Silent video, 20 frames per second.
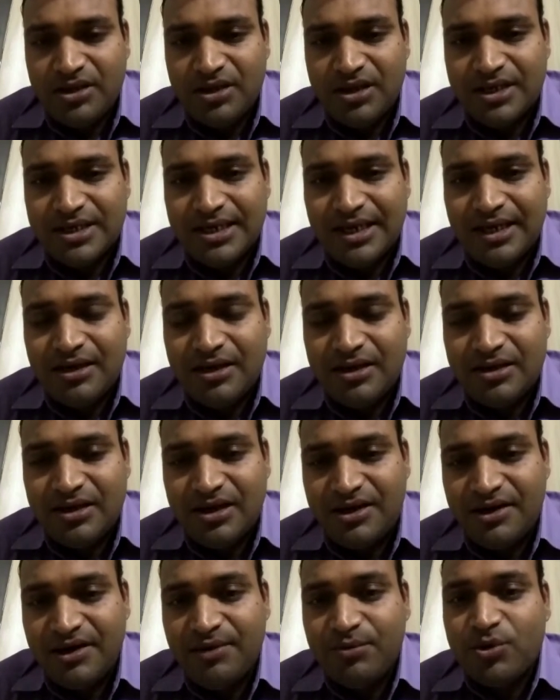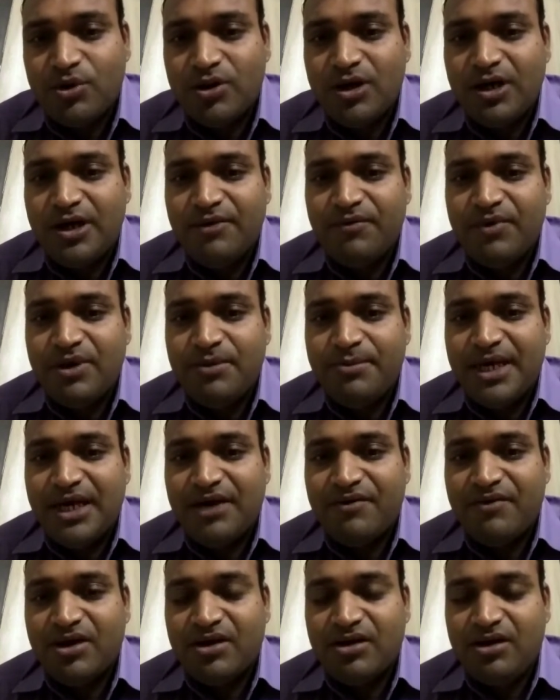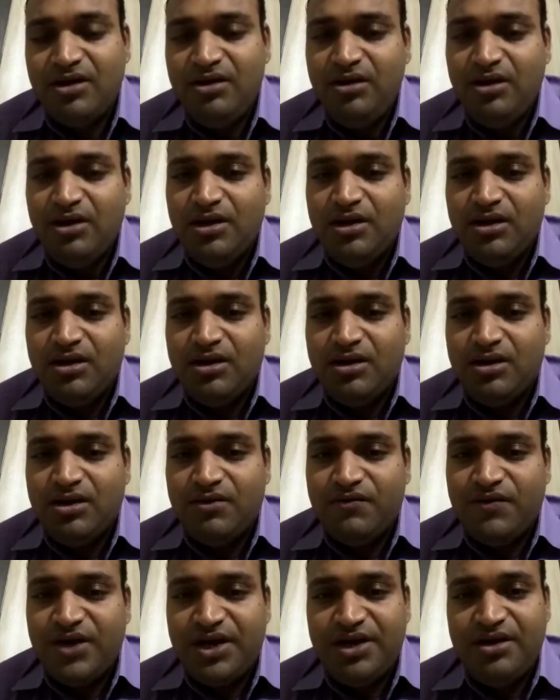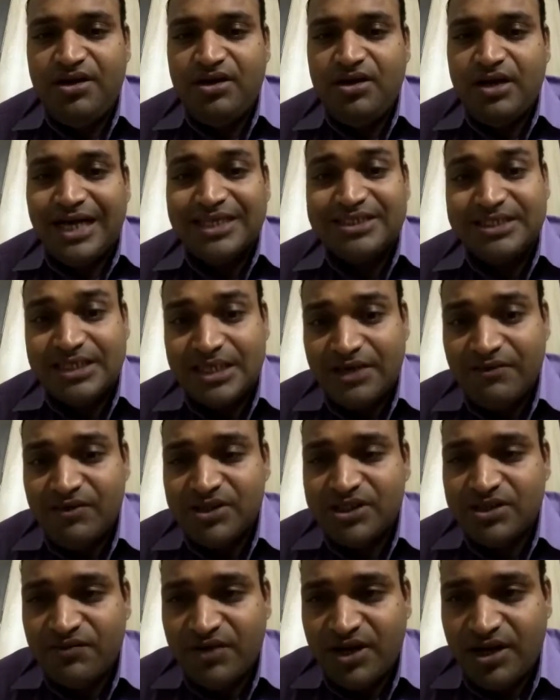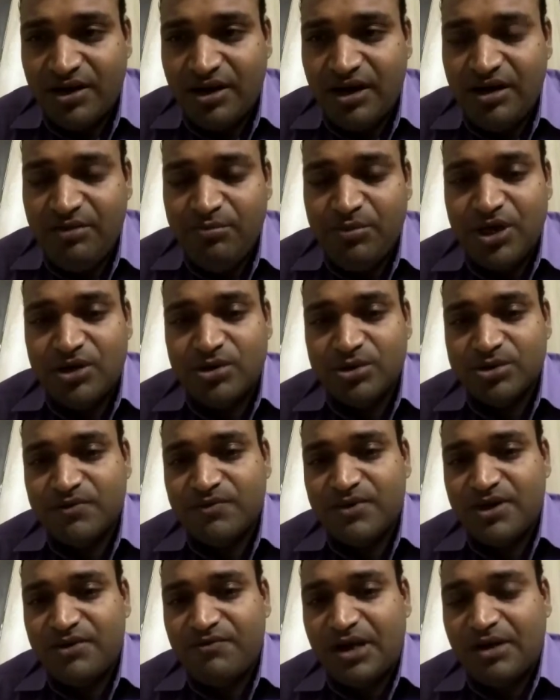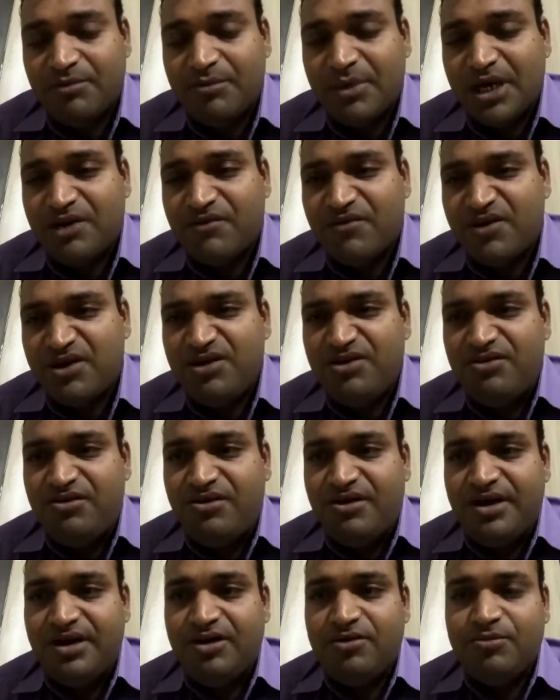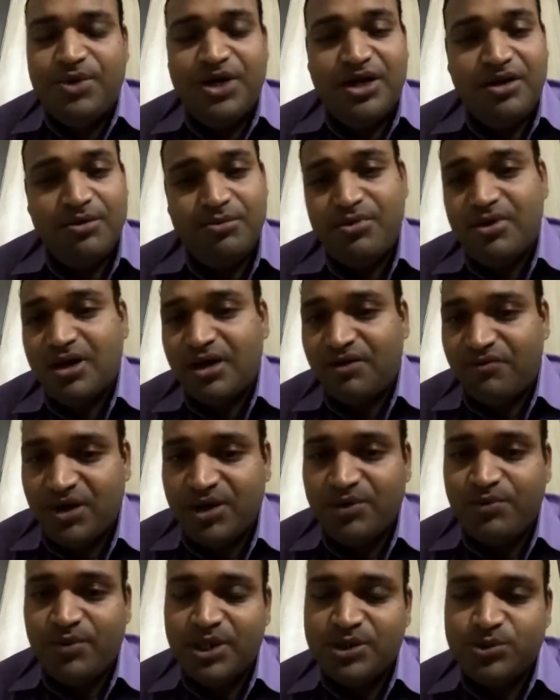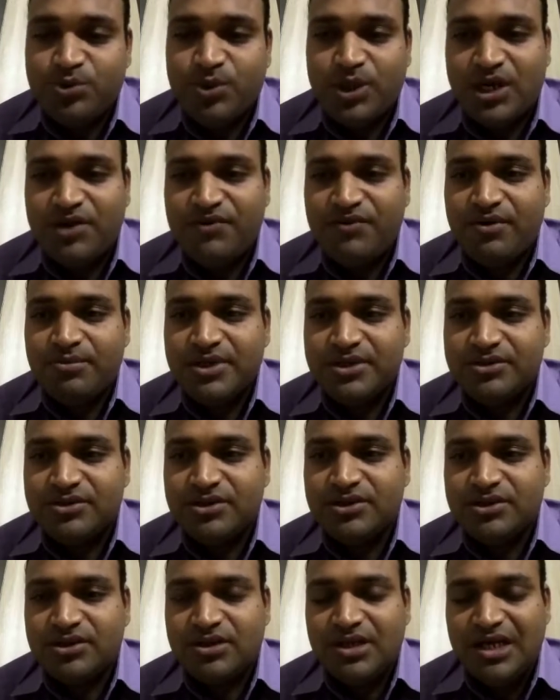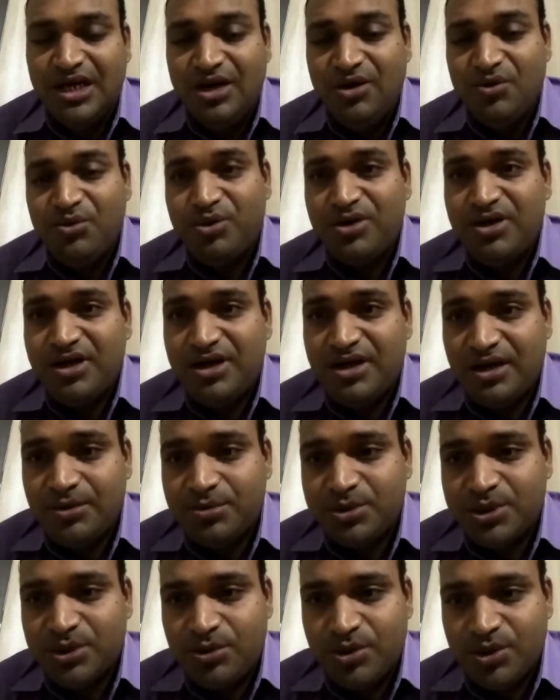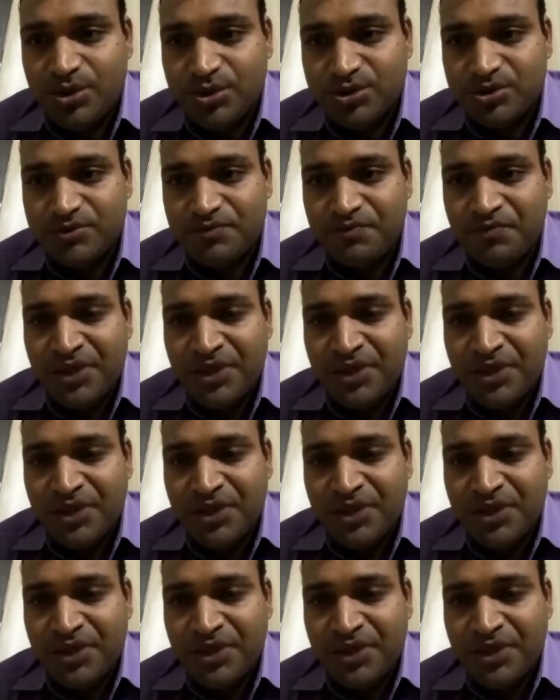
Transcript: The grape quality will be having a very acid levels are very high. Because of that, we can make a very dry or medium dry white wines we get from this region. What are the grapes in use?